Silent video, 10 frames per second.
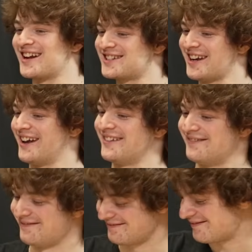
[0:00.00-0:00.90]
like shit.
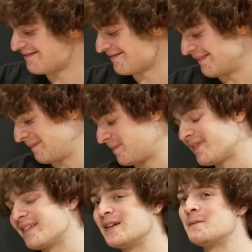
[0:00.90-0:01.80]
No, no, no,
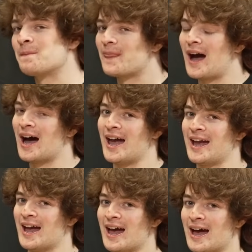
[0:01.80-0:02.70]
guys, don't do that. Please.
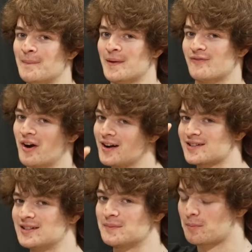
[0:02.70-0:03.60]
I am very
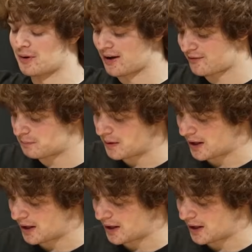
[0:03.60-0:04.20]
sleep deprived,